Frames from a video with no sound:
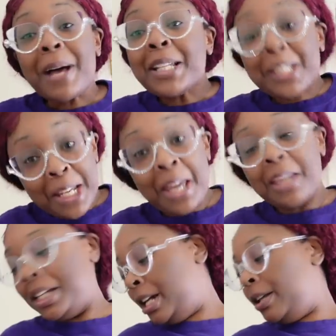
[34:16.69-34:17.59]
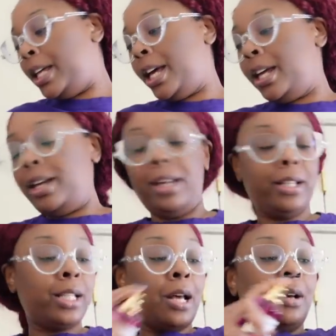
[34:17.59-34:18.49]
my shit. You know that.
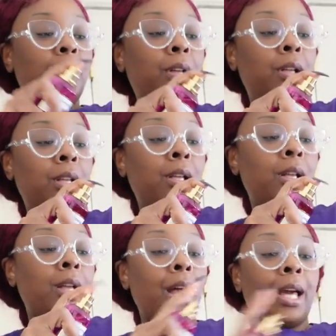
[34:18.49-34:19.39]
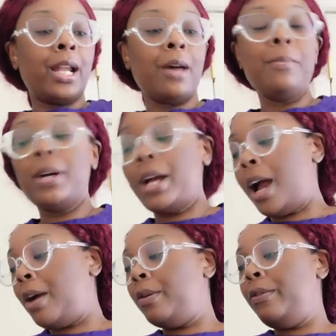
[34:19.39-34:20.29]
So I got off
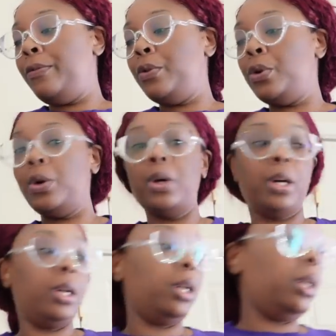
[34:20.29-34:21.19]
Macari for,